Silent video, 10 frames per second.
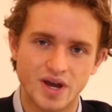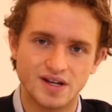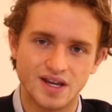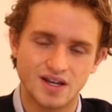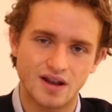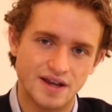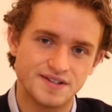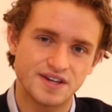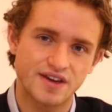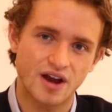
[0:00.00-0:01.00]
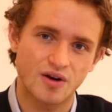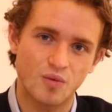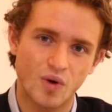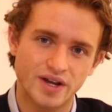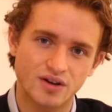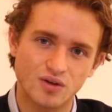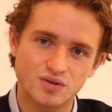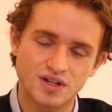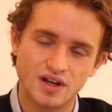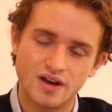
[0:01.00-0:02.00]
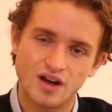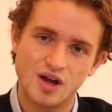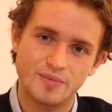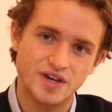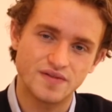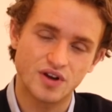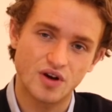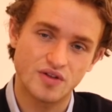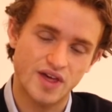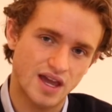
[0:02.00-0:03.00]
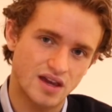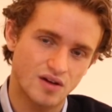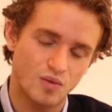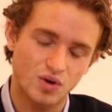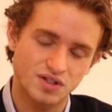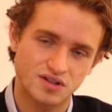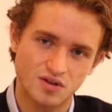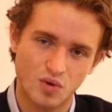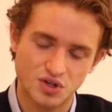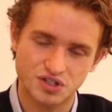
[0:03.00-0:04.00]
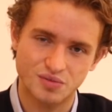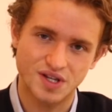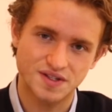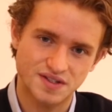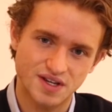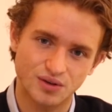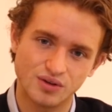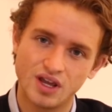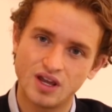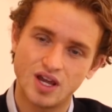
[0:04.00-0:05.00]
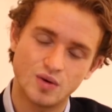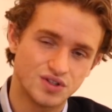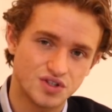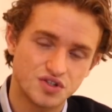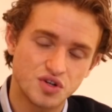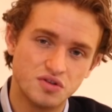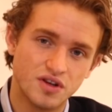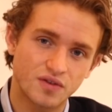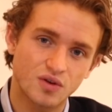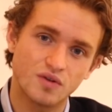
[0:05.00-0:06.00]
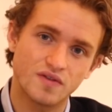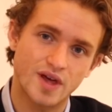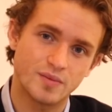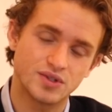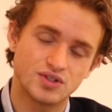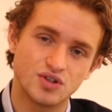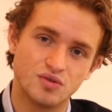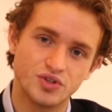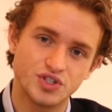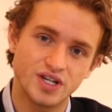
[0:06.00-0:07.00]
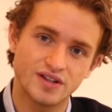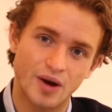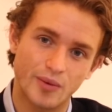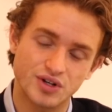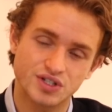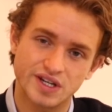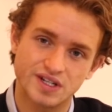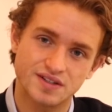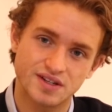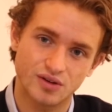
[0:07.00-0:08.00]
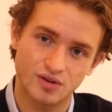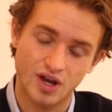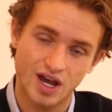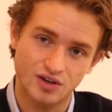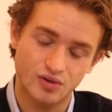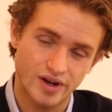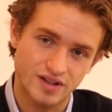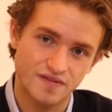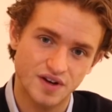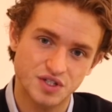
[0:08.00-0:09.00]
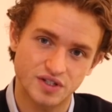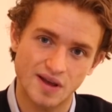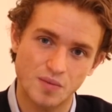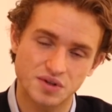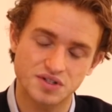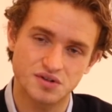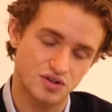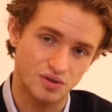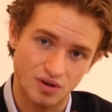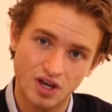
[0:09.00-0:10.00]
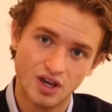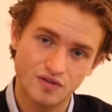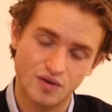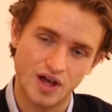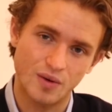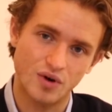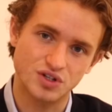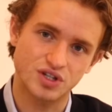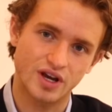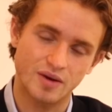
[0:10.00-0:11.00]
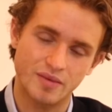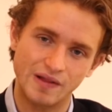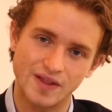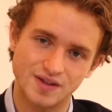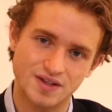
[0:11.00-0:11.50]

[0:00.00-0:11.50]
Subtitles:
made in 18 karat white gold. Even though they wanted the watch to be in steel, it was just too difficult for them to machine that watch in steel and create the finishing they wanted to for that watch at that